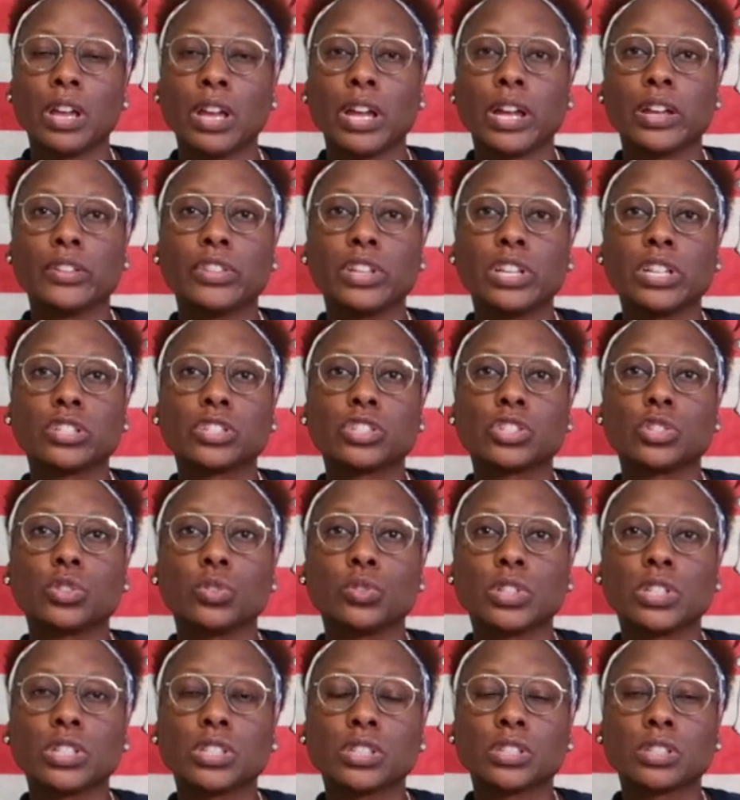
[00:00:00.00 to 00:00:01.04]
And then as
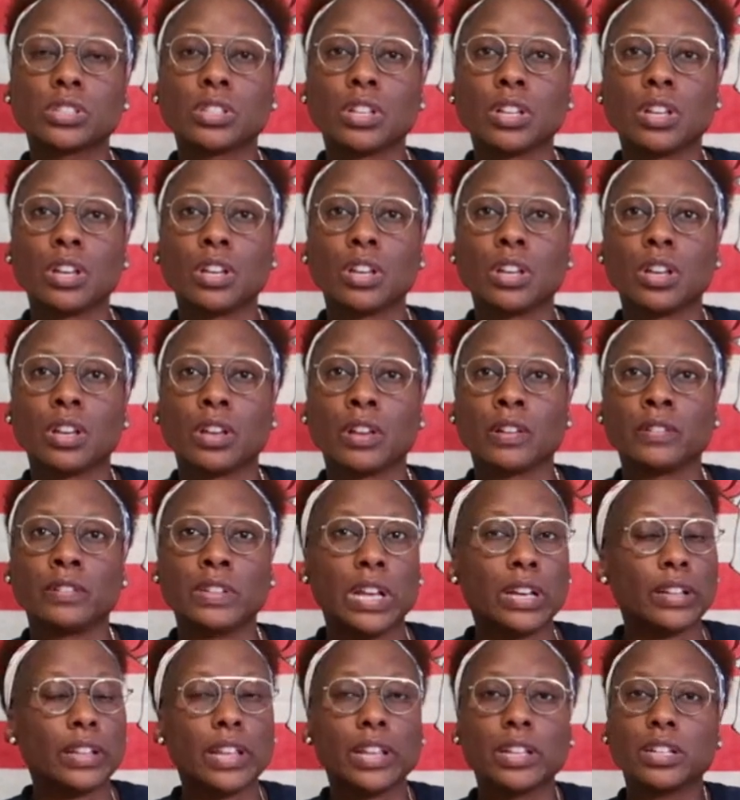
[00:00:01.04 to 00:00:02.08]
soon as,
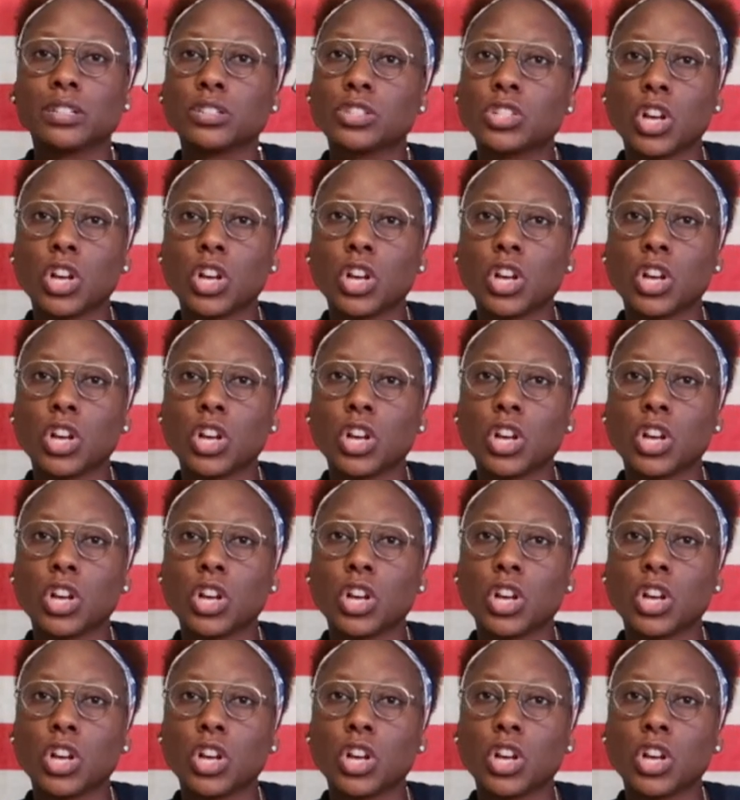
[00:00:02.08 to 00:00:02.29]
now they done